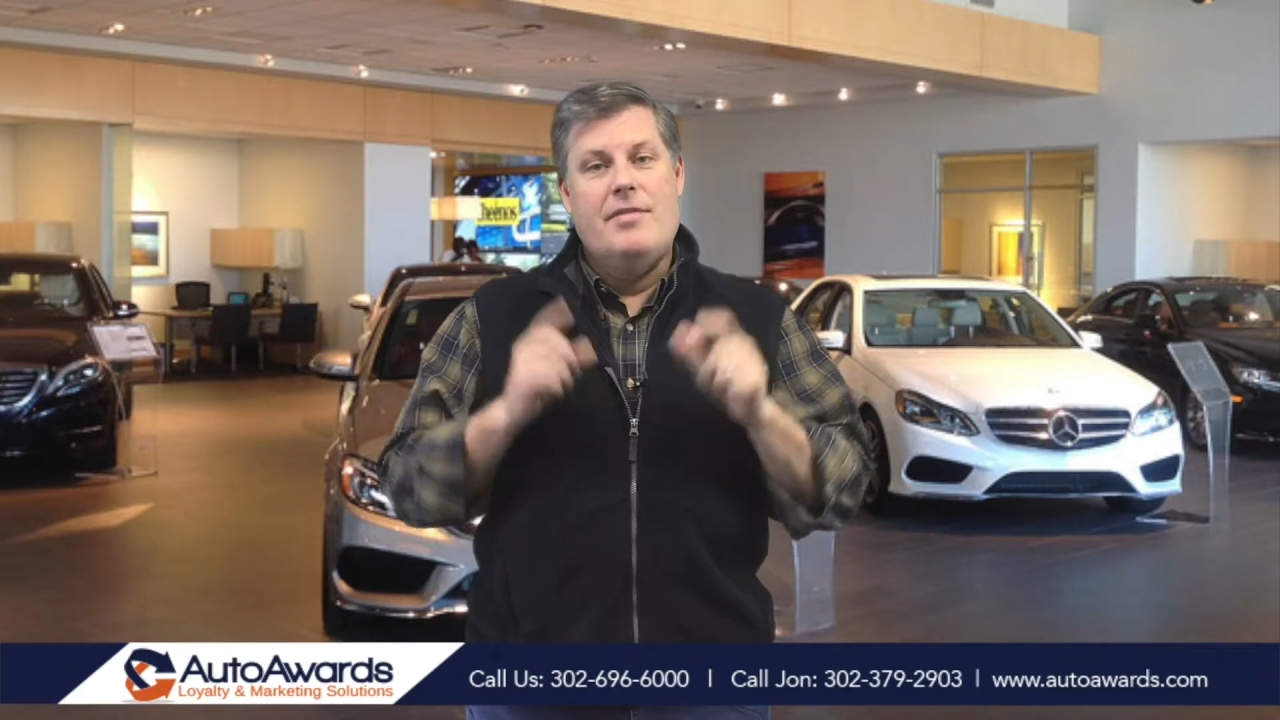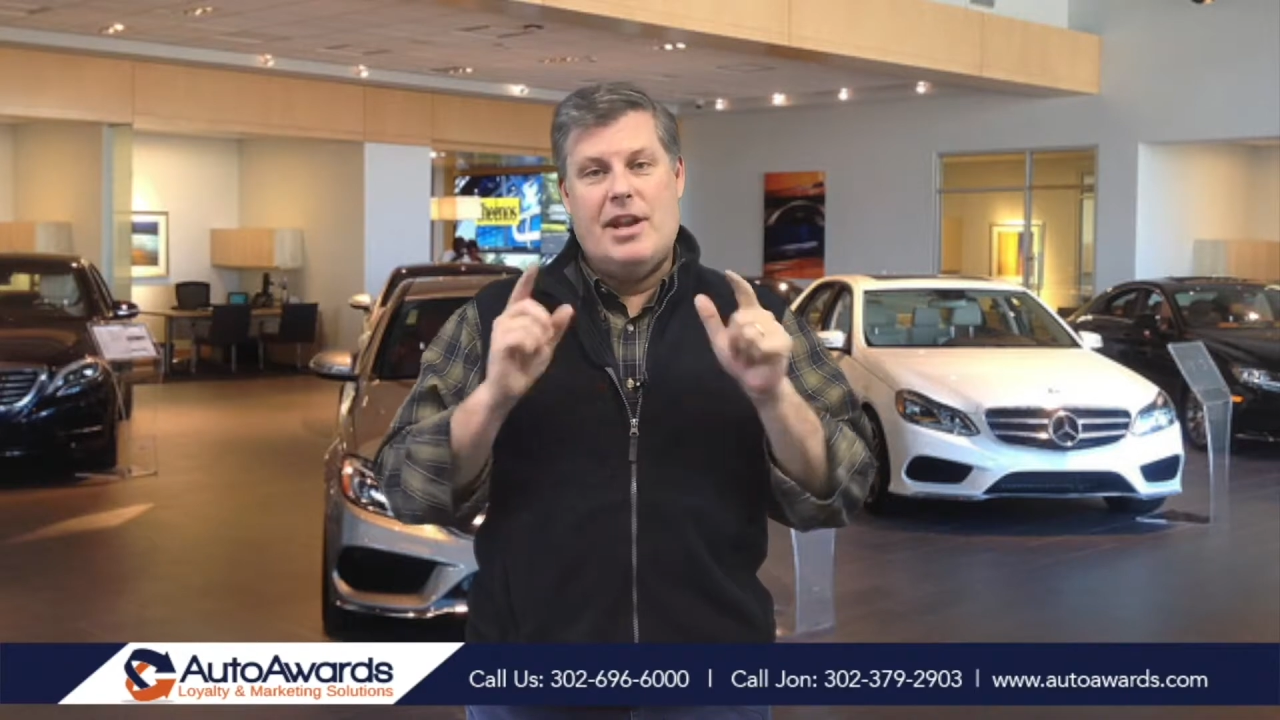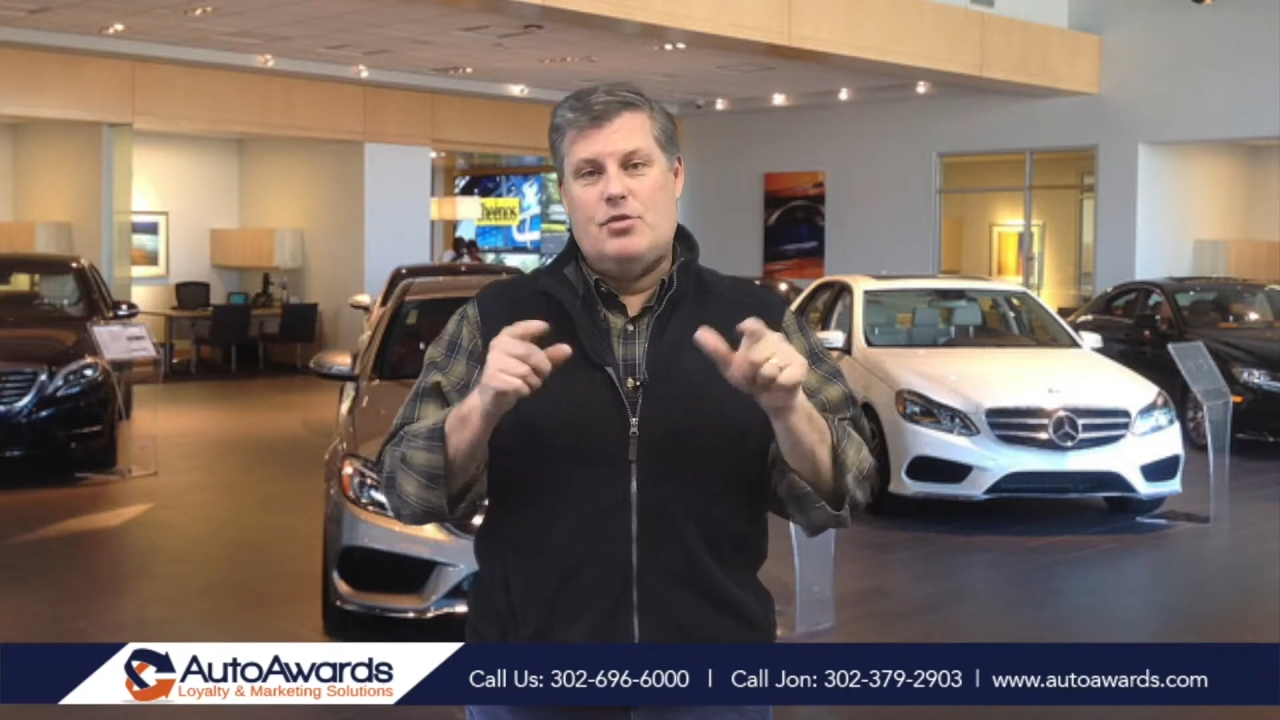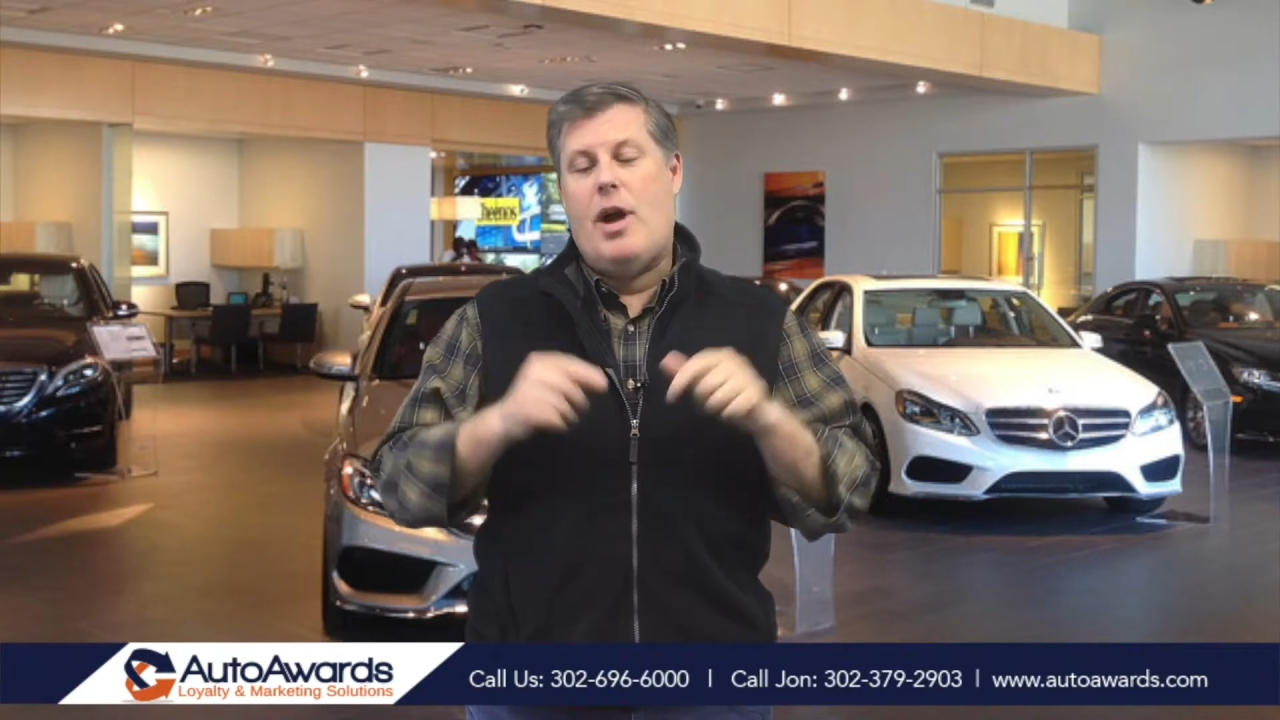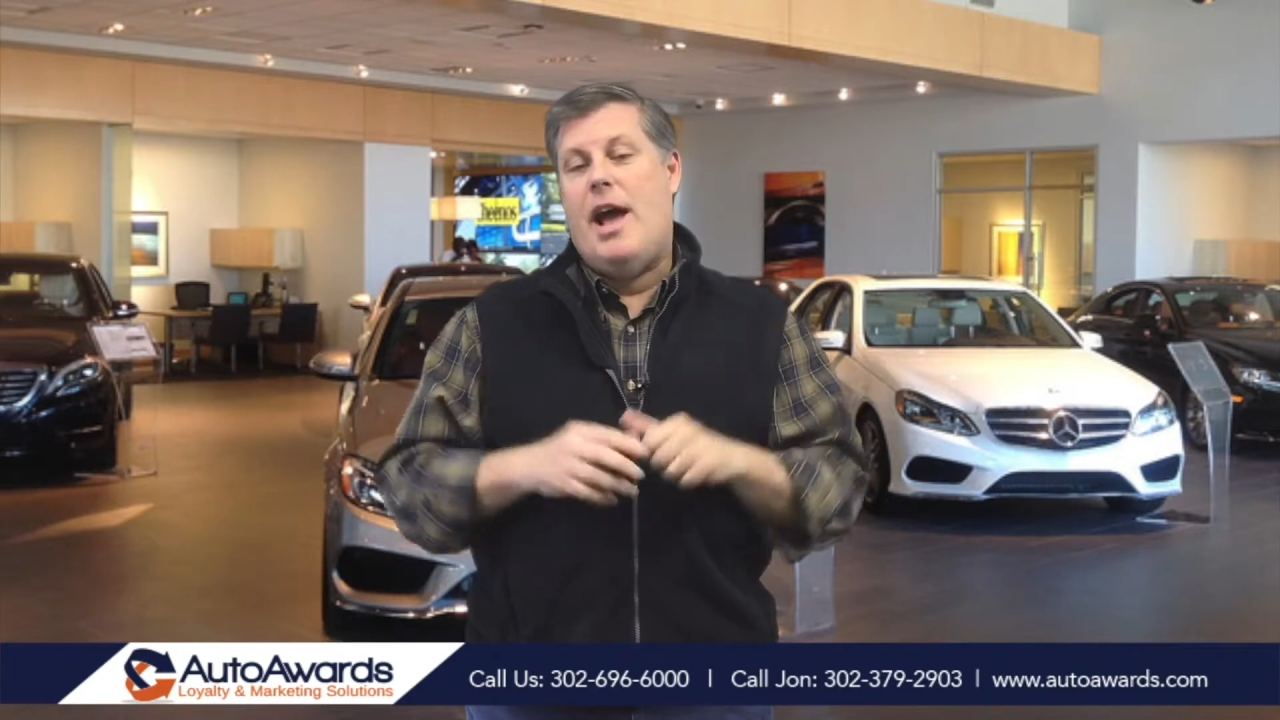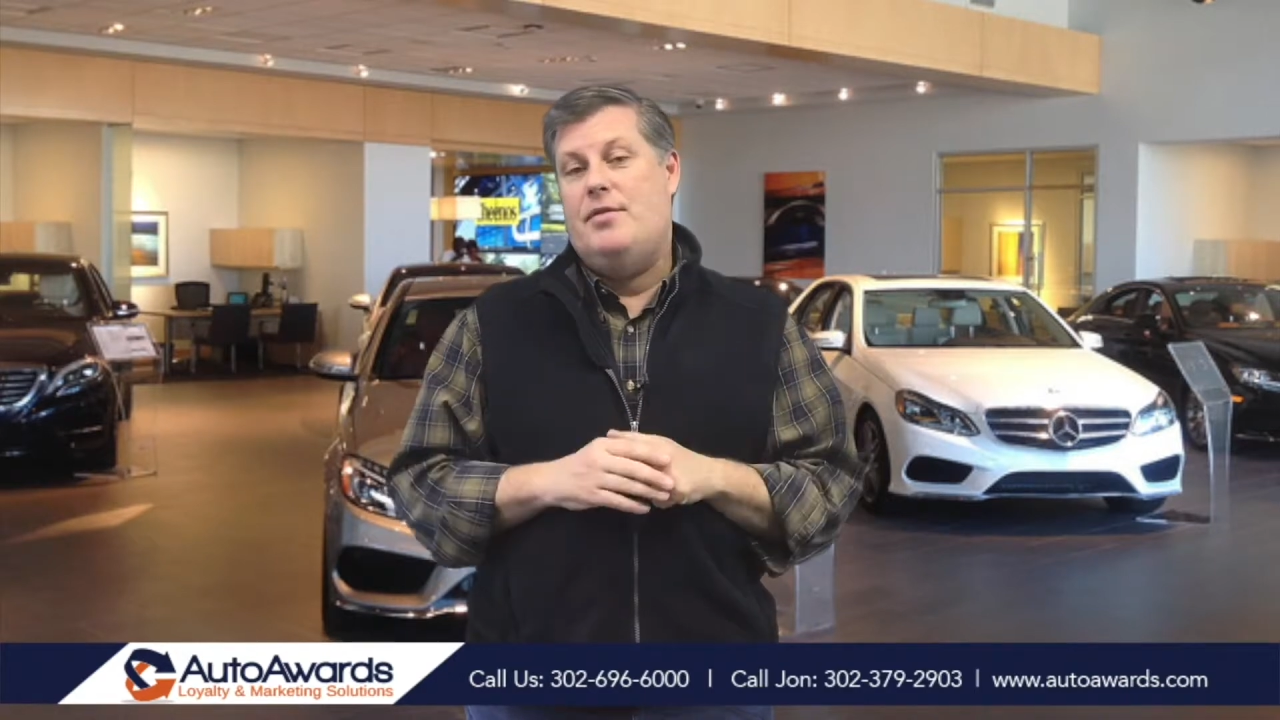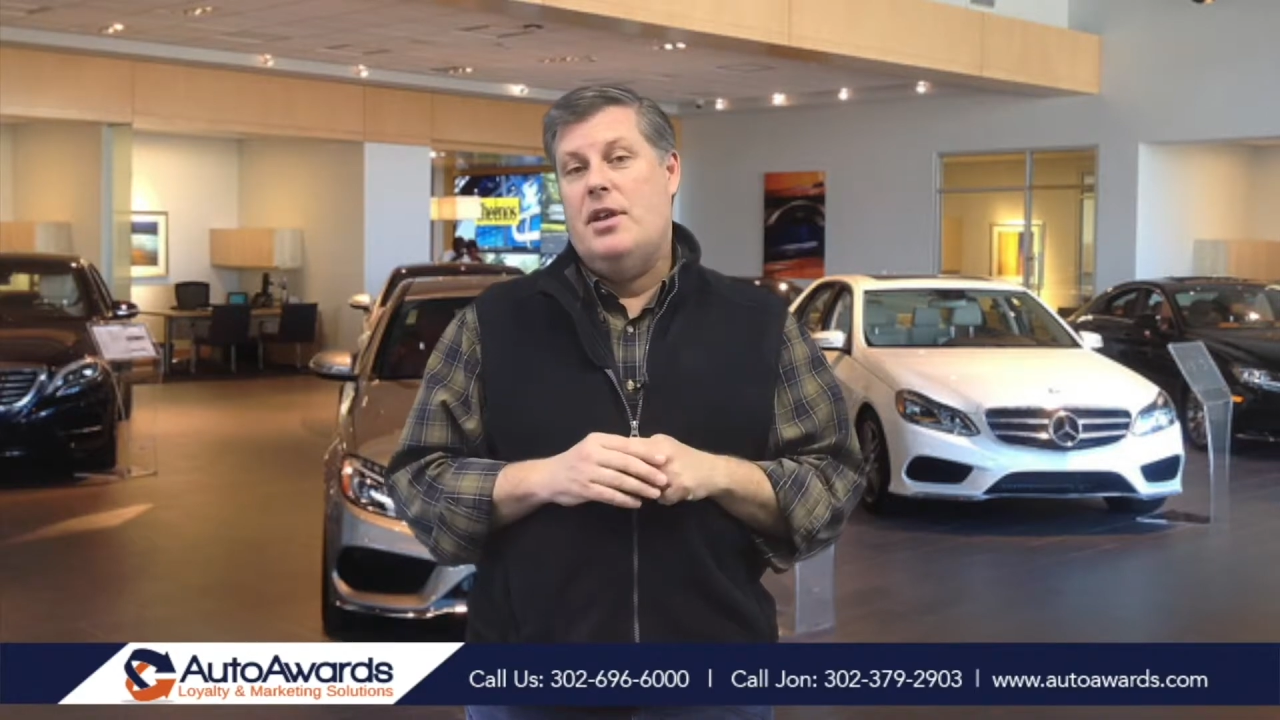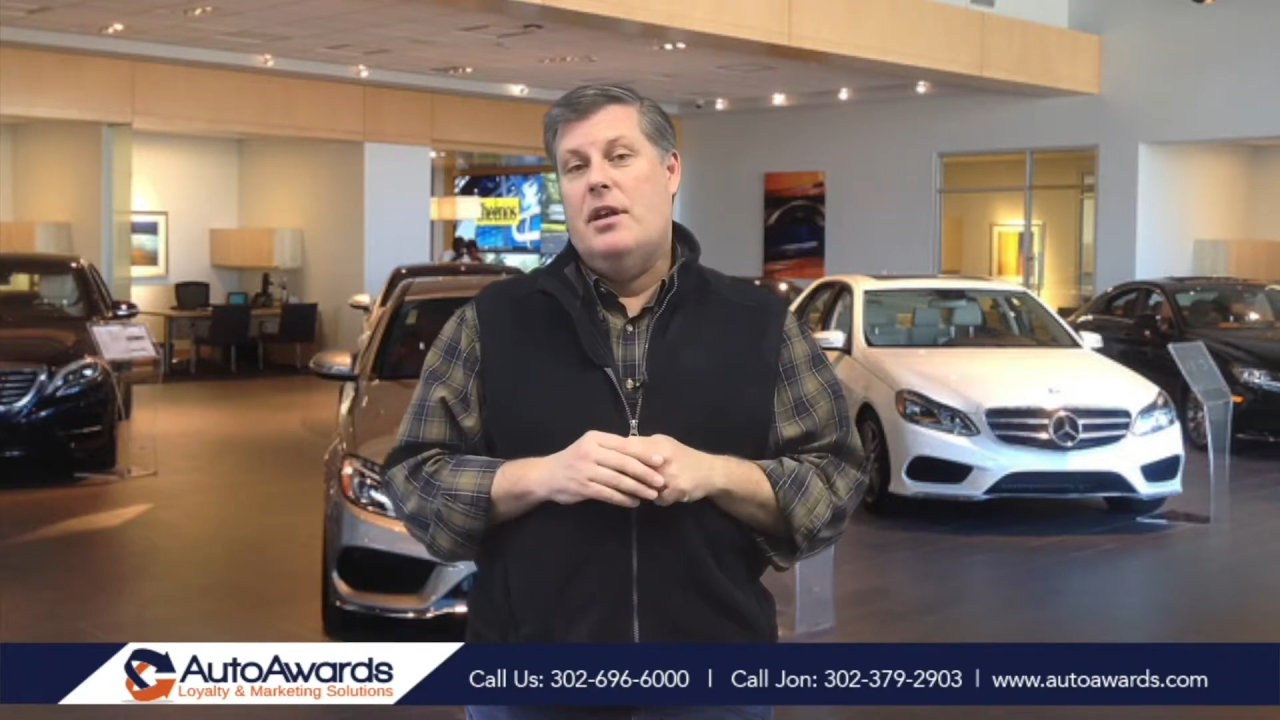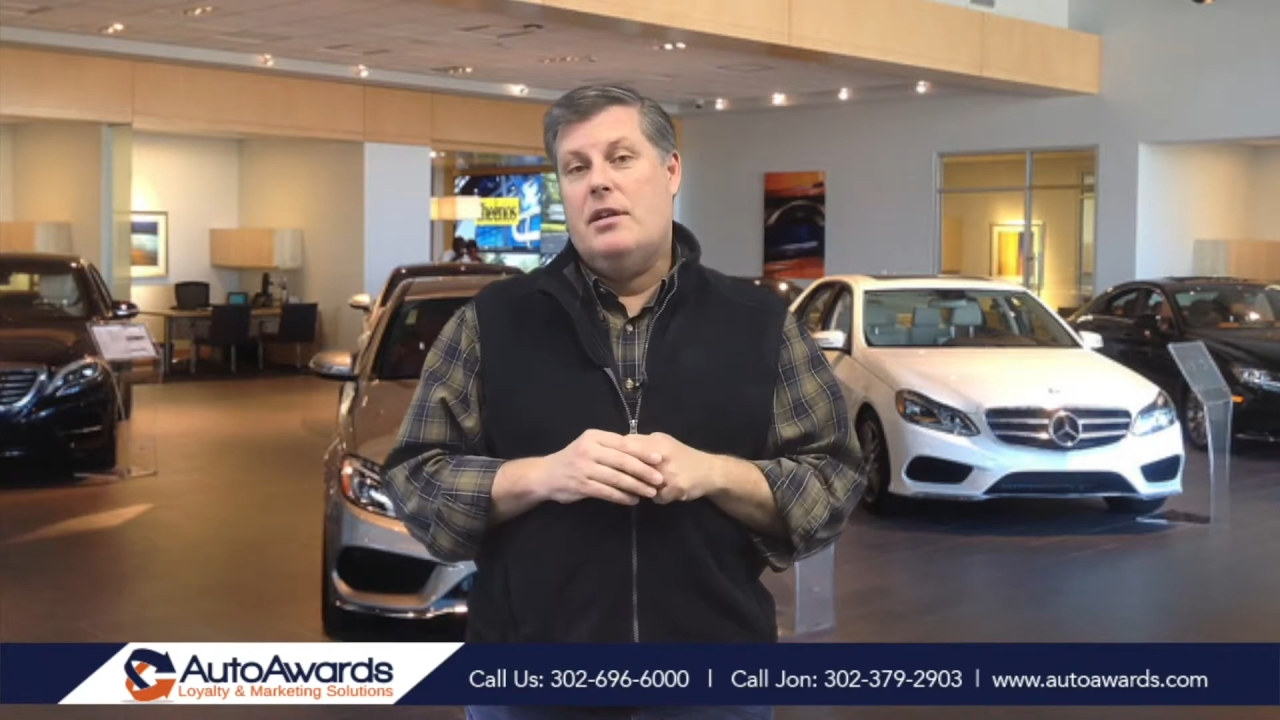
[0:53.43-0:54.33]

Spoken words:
that drives